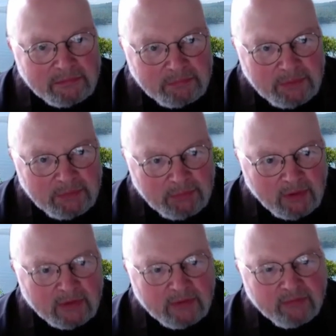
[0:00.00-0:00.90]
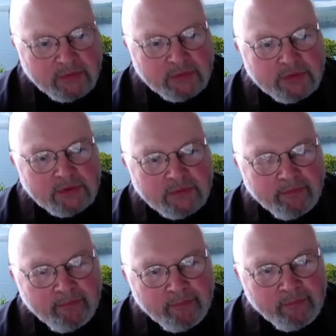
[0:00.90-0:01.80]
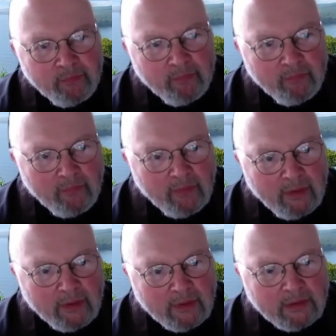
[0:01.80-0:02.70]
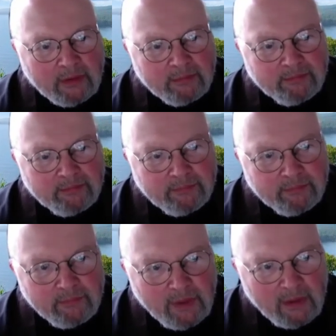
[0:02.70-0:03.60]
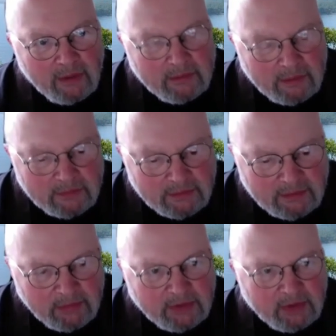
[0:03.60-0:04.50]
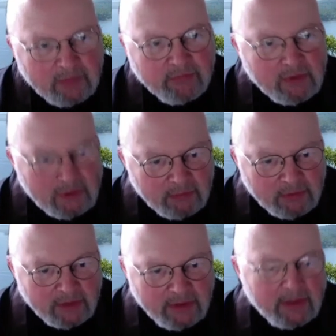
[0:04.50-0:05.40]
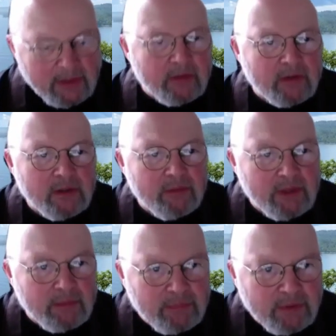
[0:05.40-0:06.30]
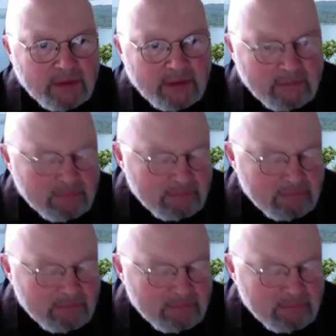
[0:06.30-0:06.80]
people are confused, and yeah, sometimes I'll feel a little bit of that anger coming up, but then I